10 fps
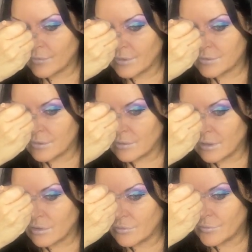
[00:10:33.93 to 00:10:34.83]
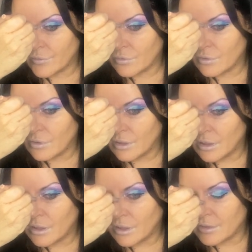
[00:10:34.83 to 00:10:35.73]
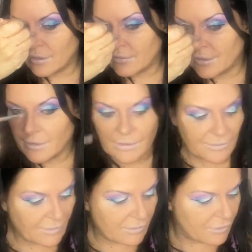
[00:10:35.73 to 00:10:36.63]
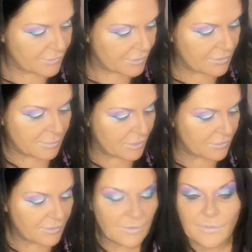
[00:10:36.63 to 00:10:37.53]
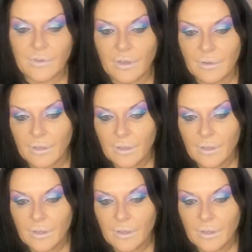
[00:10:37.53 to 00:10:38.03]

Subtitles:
and I do like contour. I don't really do this very often, to be honest with you.